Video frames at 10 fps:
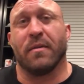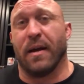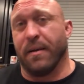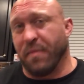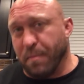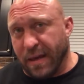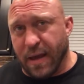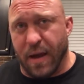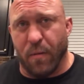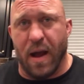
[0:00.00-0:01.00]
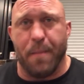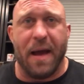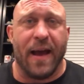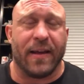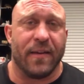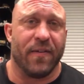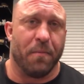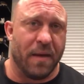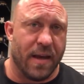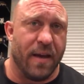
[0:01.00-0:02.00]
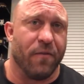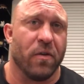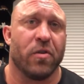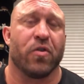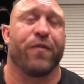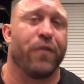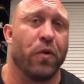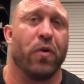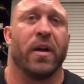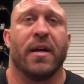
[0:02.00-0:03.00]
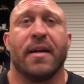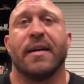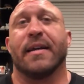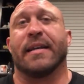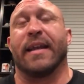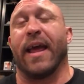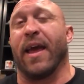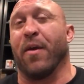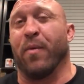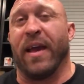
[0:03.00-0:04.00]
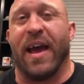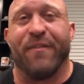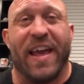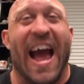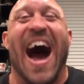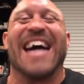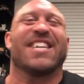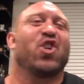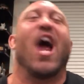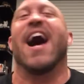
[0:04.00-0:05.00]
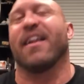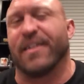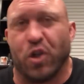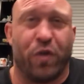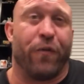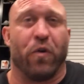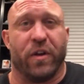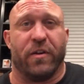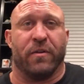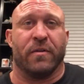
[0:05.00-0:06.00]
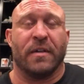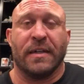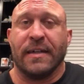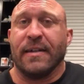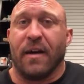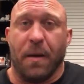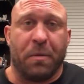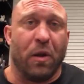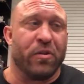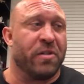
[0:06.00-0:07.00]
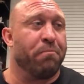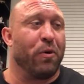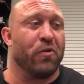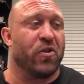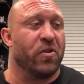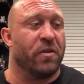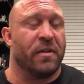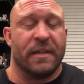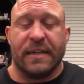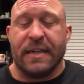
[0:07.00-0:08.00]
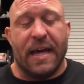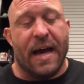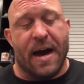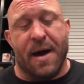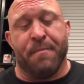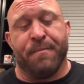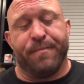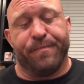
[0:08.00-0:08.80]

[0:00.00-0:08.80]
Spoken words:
I am the big guy Ryback, the big guy versus food. And today we have a hot challenge for you up close and personal. I